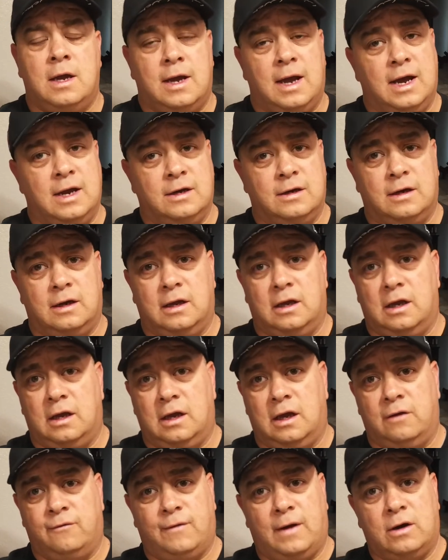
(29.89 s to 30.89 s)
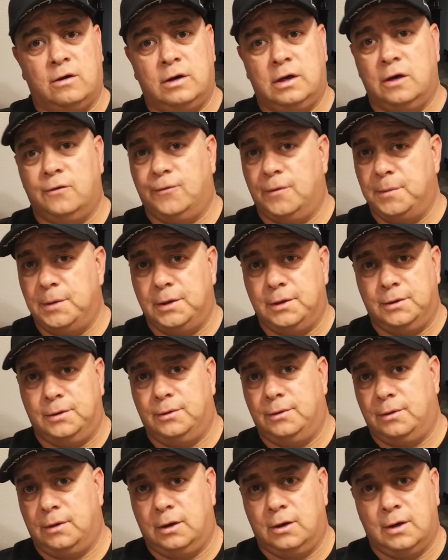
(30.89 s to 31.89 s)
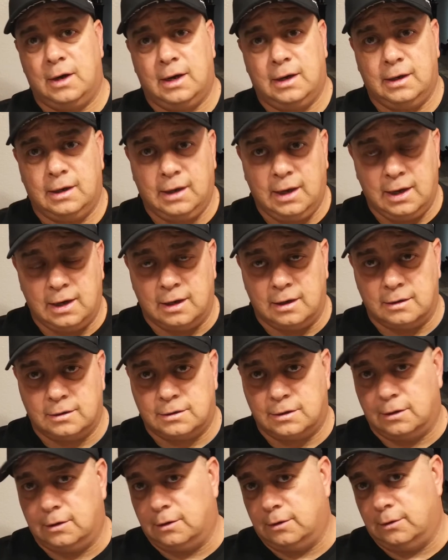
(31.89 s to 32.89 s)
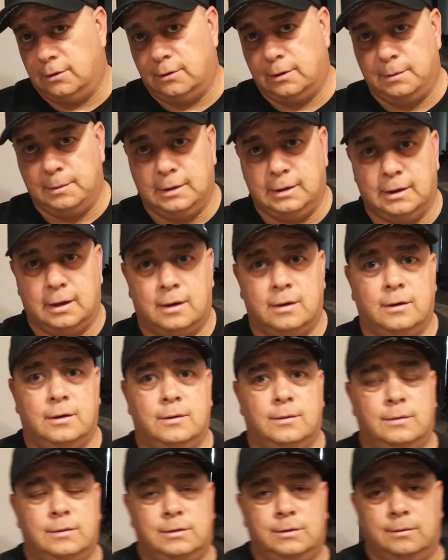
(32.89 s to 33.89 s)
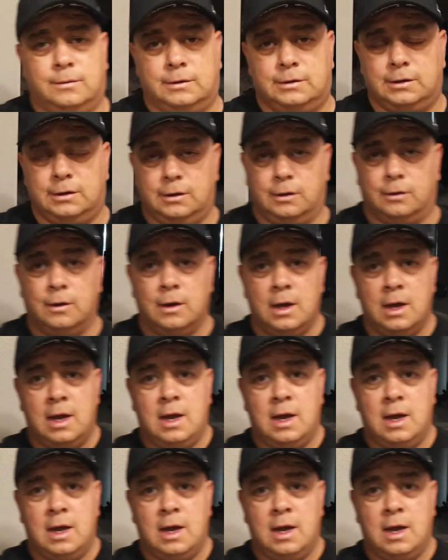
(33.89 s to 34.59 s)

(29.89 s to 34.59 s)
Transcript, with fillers: And if I don't hear from you, you're not going to get it. So, I mean, I don't know what to do.